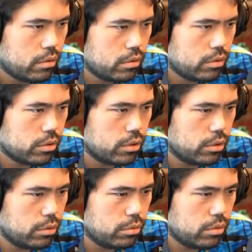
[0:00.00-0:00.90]
Let's
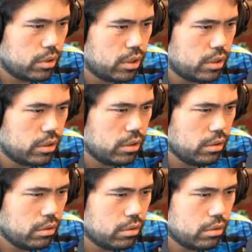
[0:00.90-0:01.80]
go
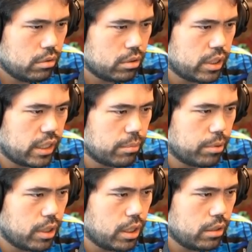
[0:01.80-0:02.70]
here. Take the
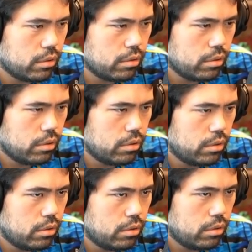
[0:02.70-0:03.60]
pawn.
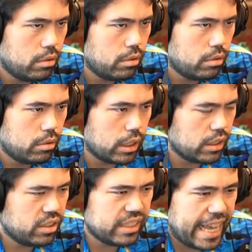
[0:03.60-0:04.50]
Yeah,
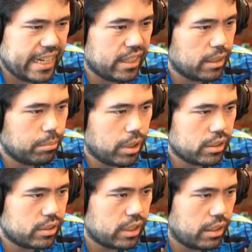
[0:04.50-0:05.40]
this is anything
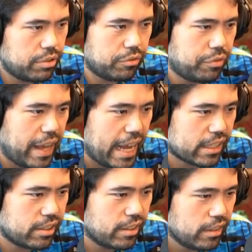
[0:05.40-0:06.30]
but safe, in
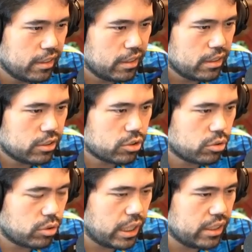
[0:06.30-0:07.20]
fact.
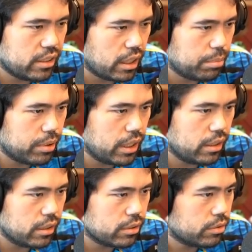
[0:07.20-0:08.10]
Crazy that I played
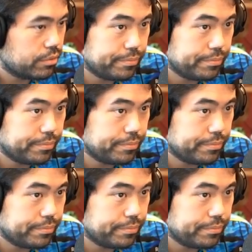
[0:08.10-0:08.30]
this.